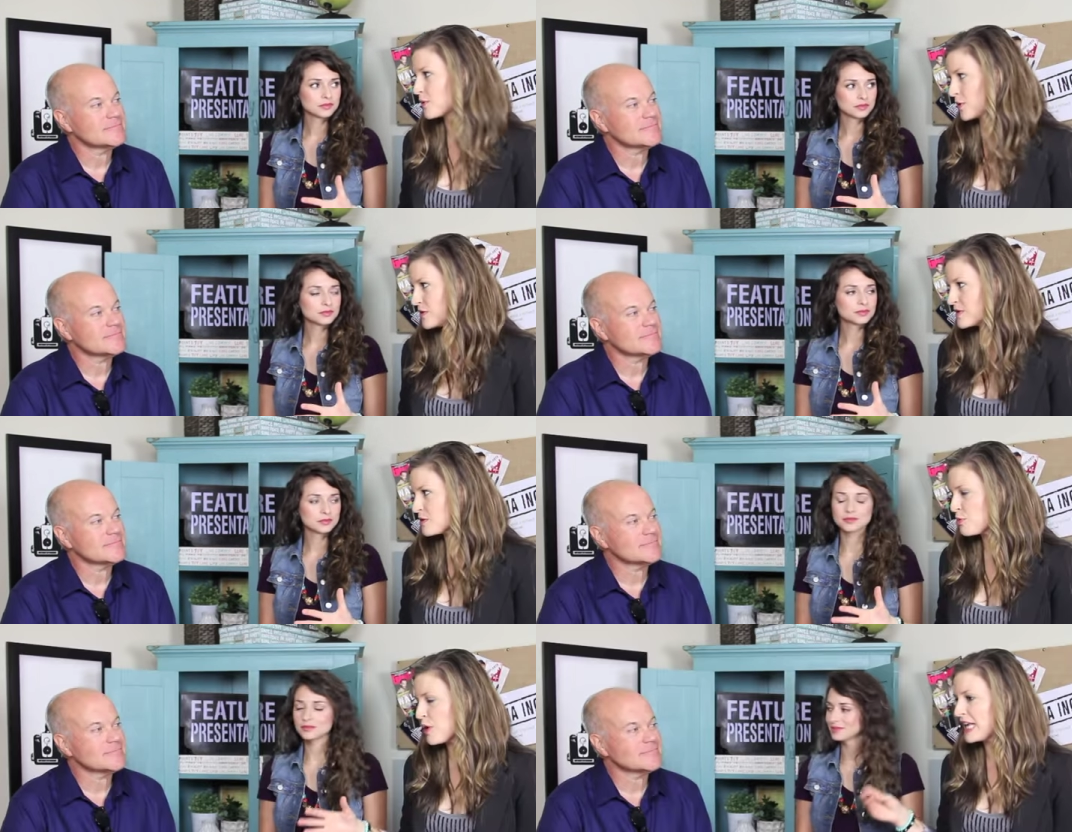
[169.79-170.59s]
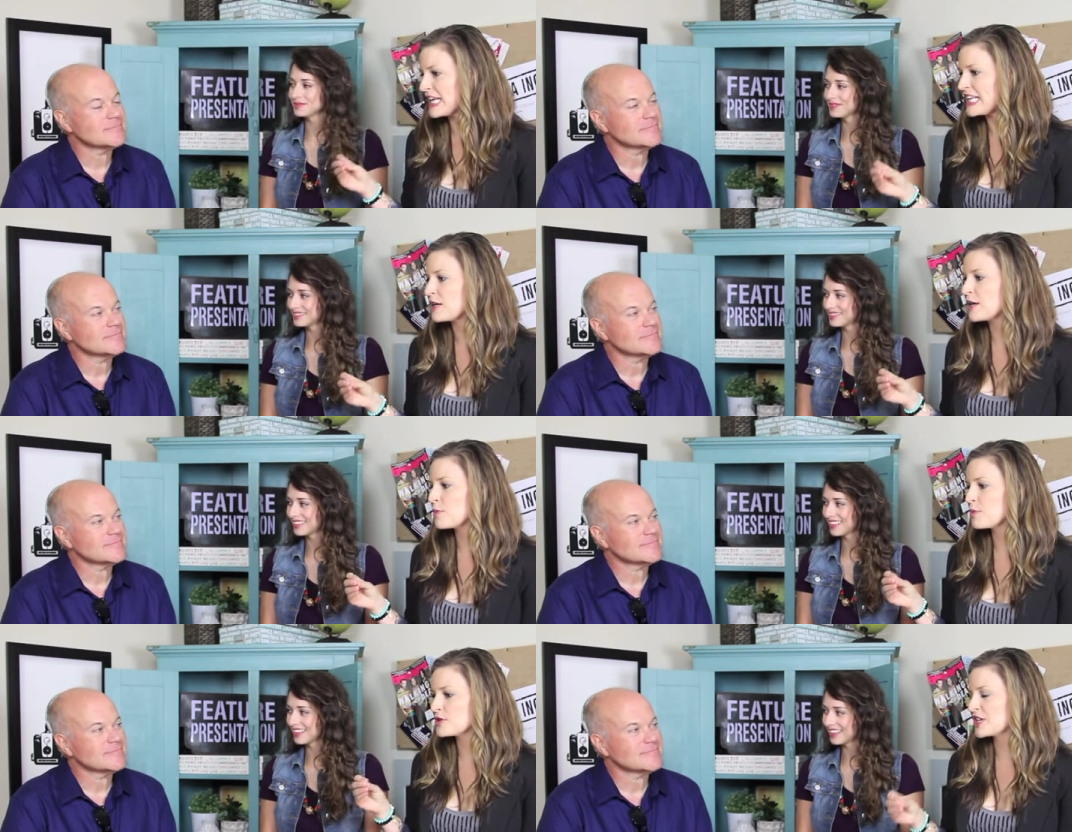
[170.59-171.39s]
Speaker 1: roles, but
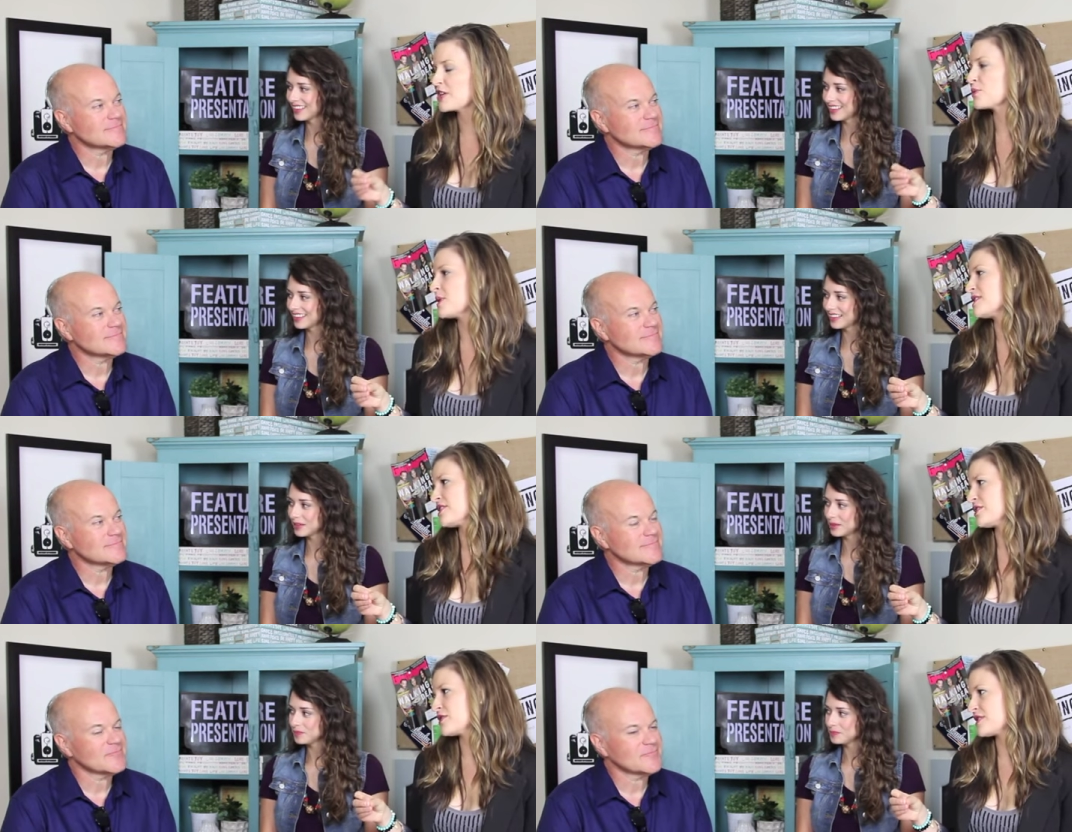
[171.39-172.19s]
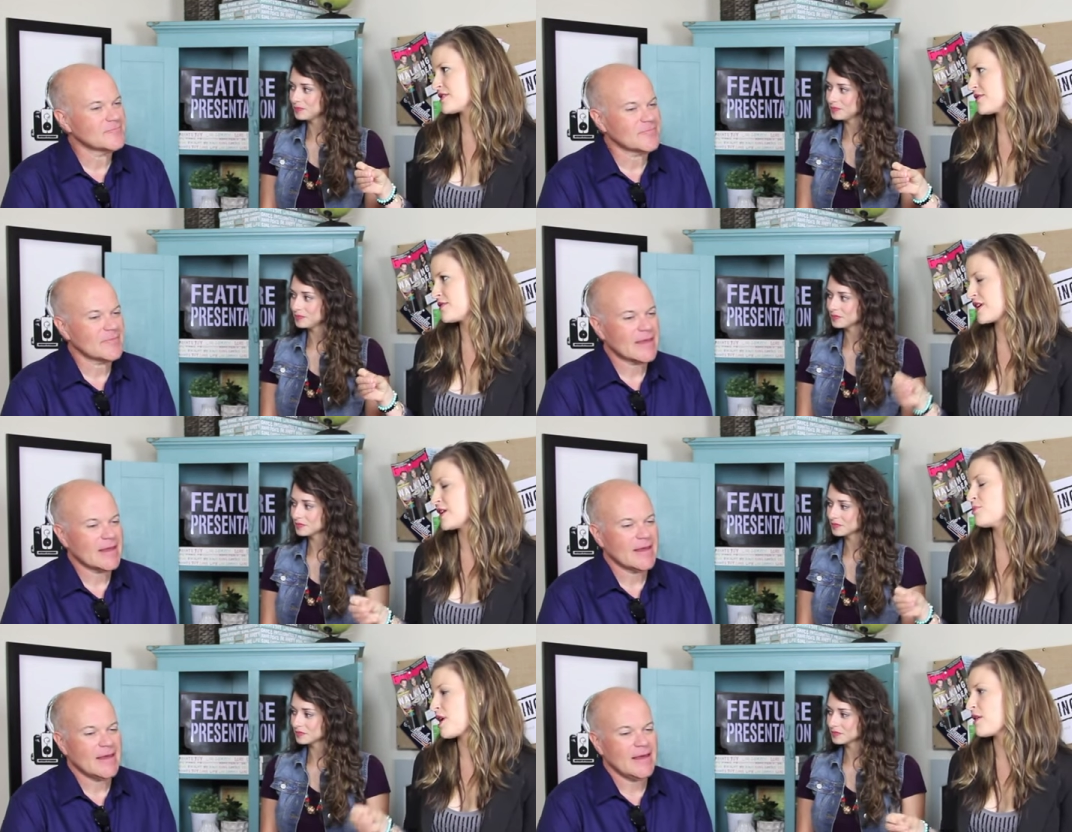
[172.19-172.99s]
any particular ones that you're just
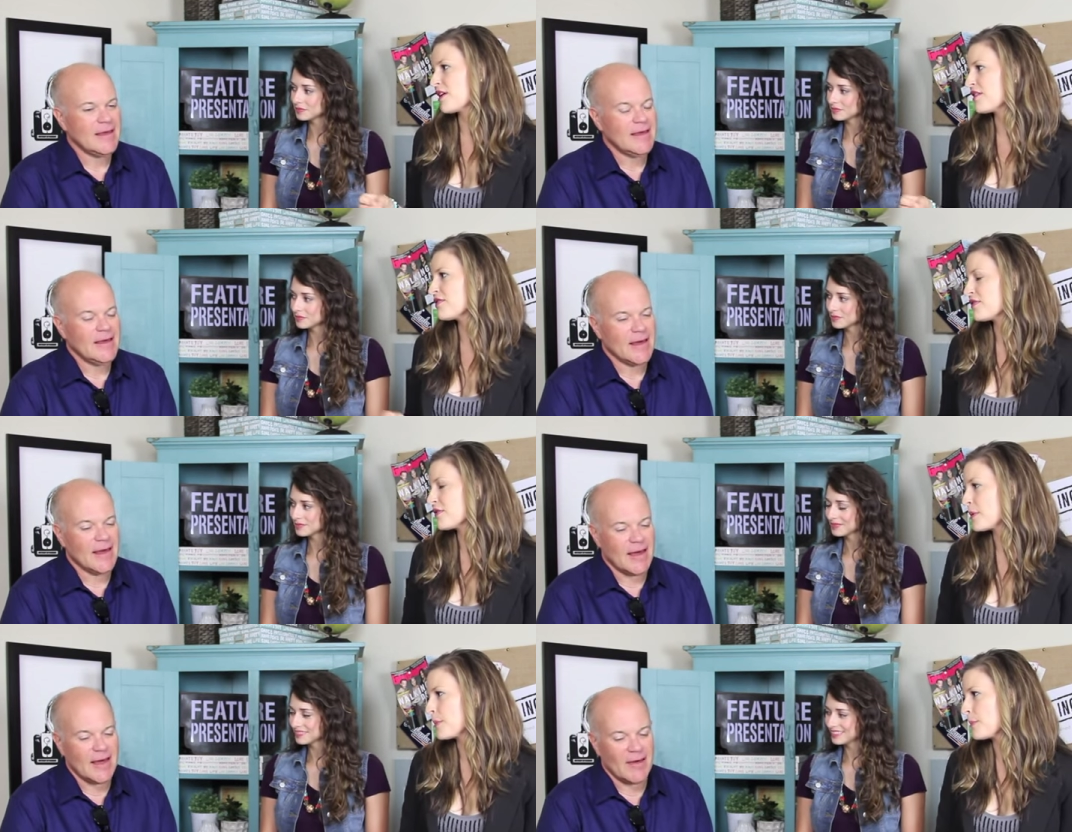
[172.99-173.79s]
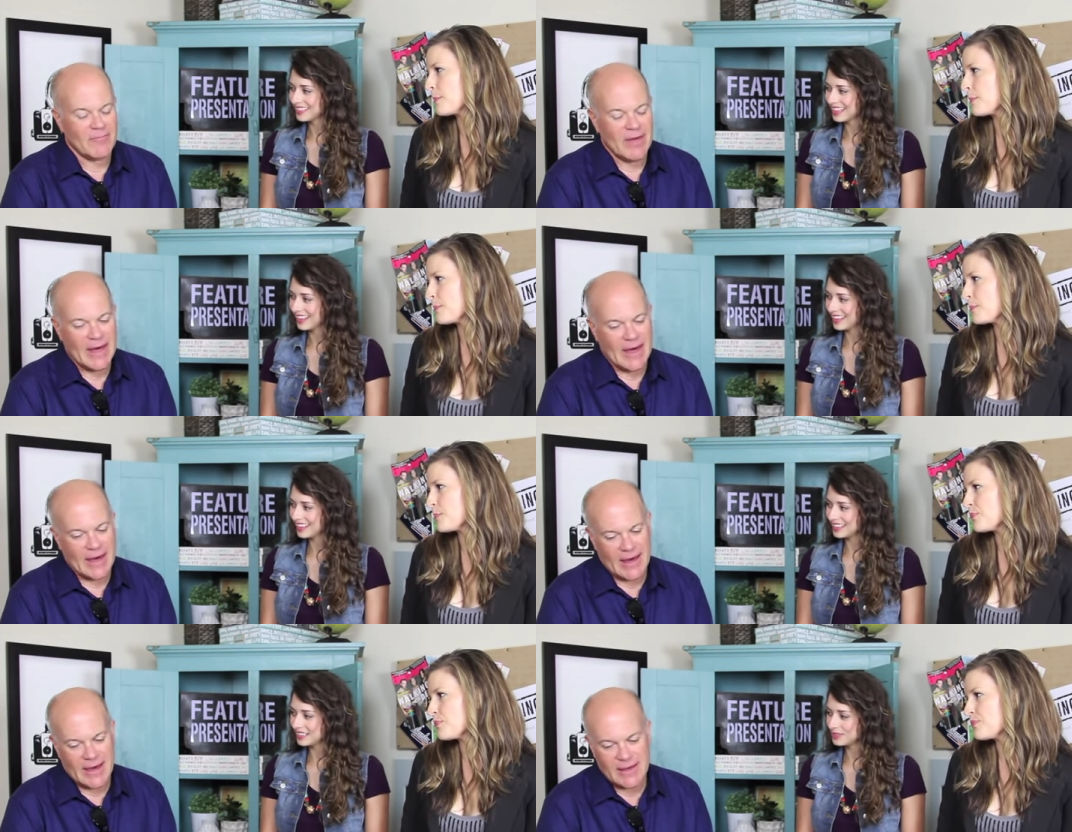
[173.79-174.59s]
very proud of?
Speaker 2: Um,
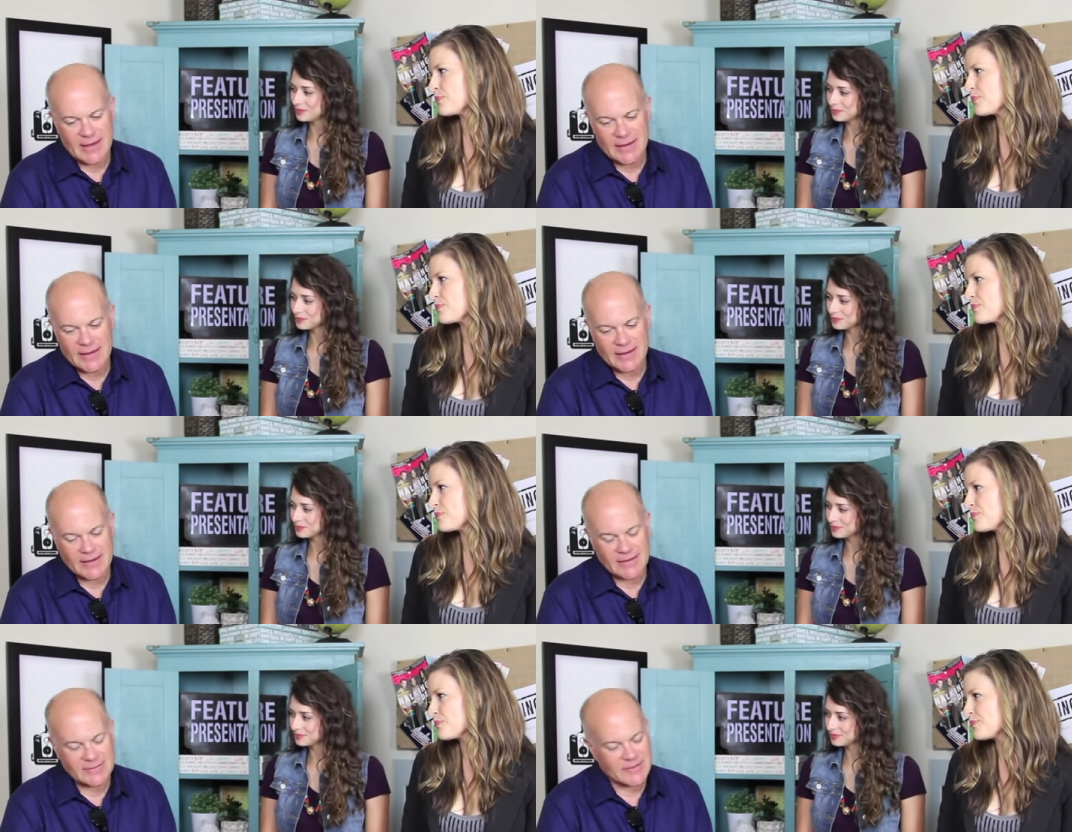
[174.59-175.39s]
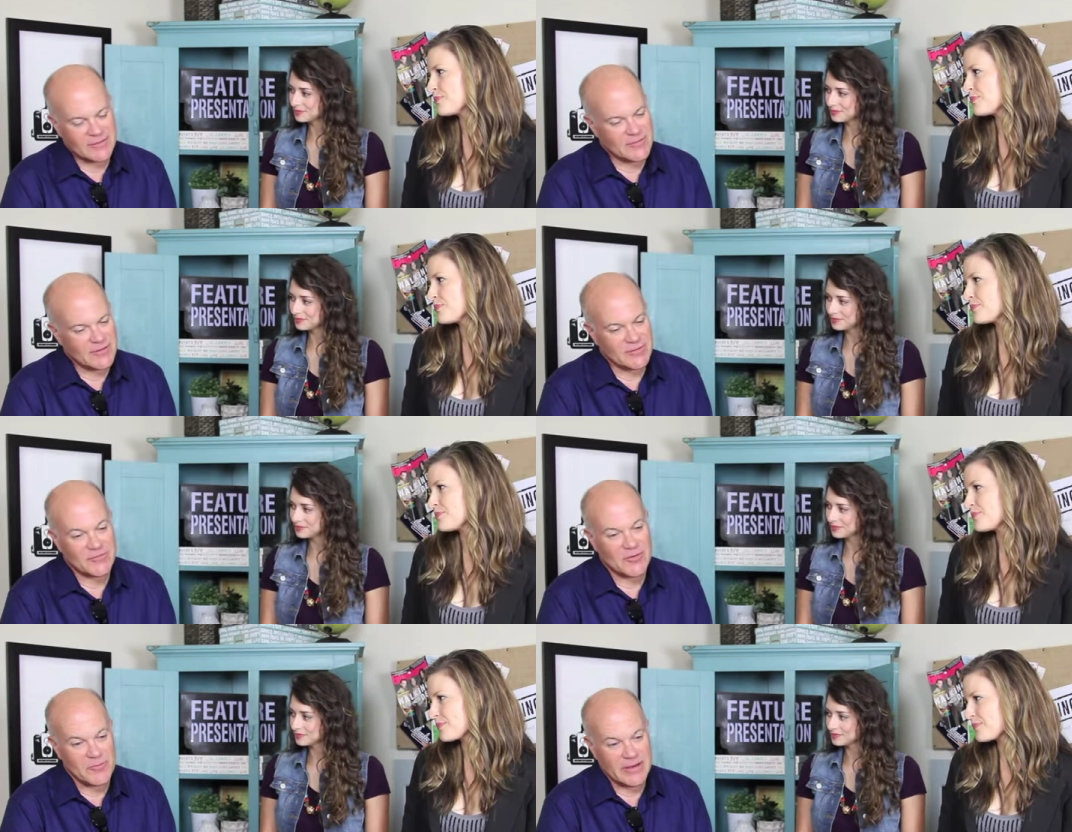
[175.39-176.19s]
I uh, there's
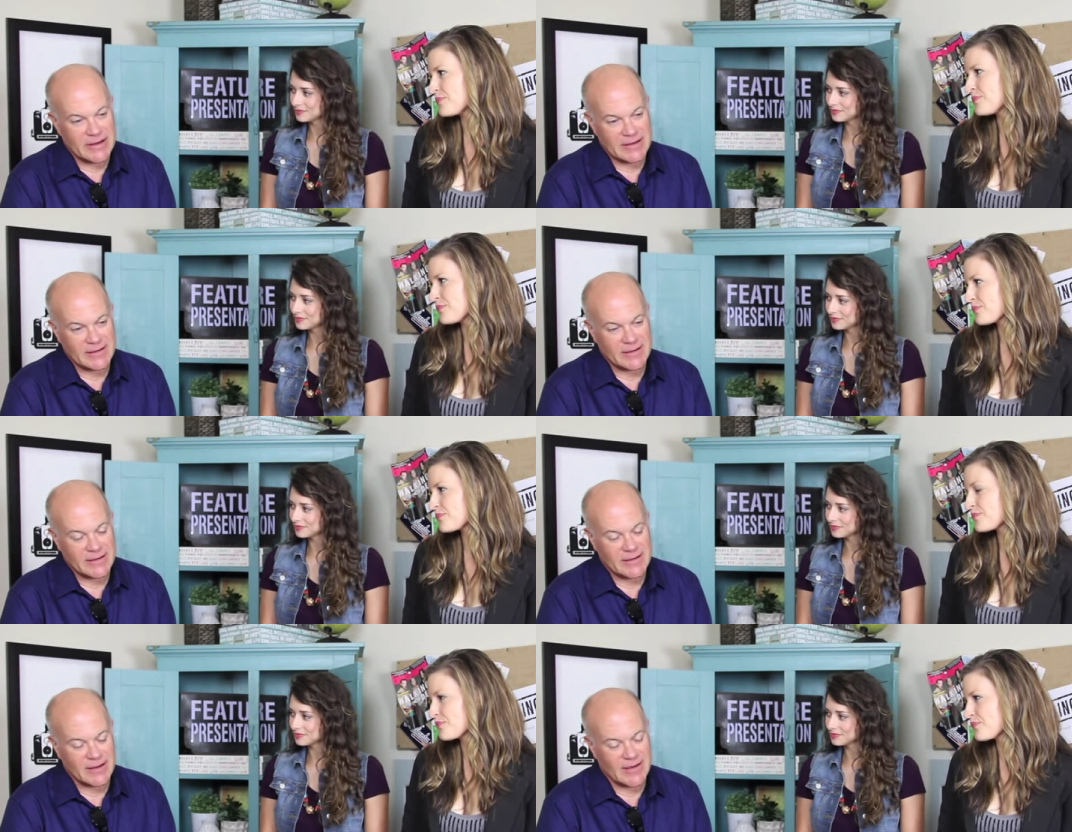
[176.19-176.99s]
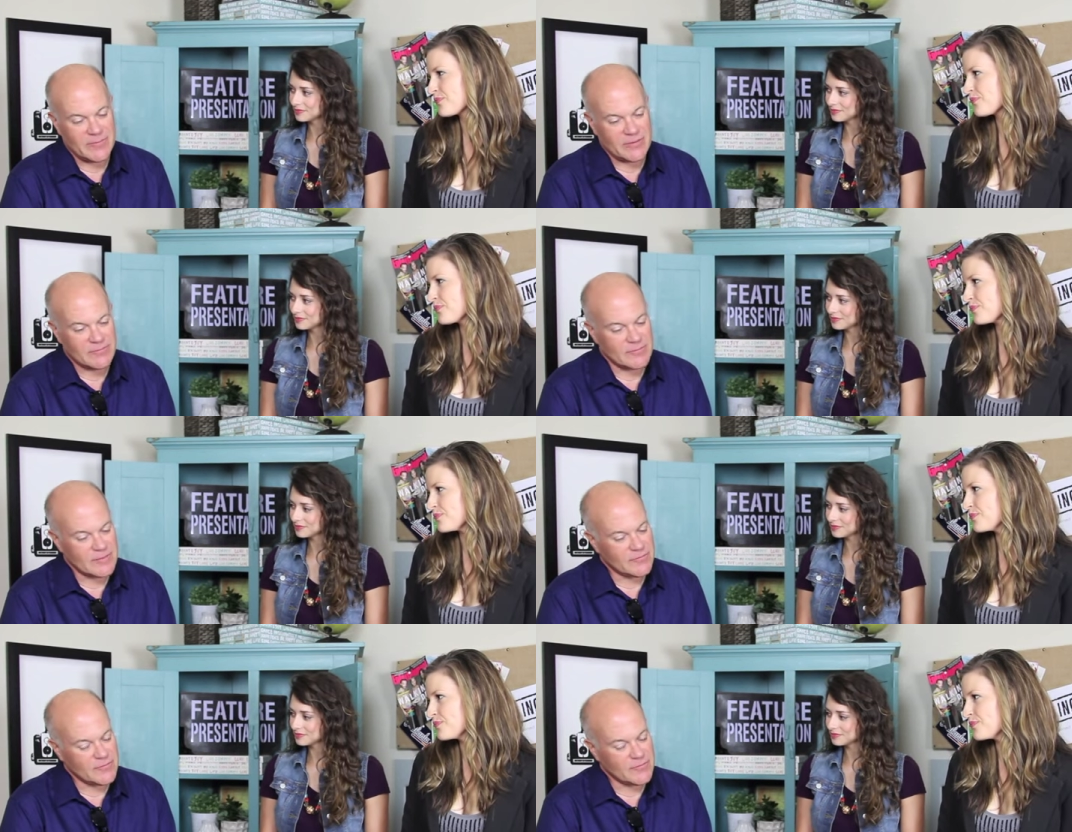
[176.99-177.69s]
there's so many, and I've been